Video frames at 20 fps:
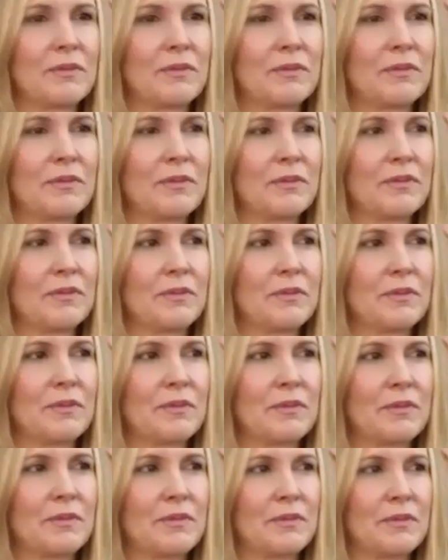
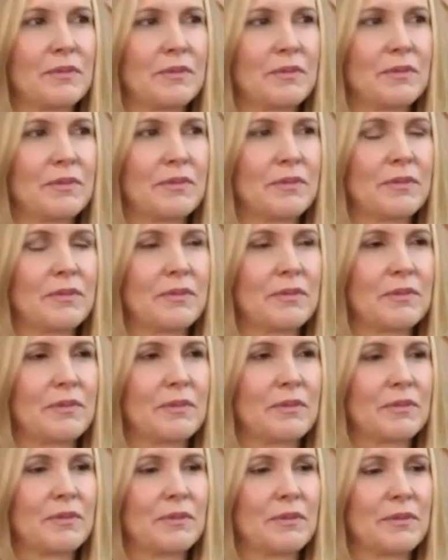
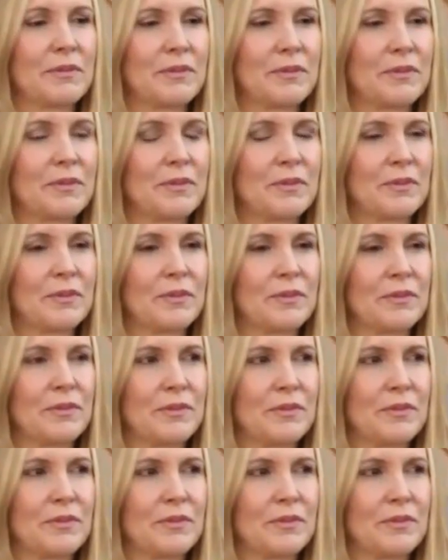The person shown says nothing.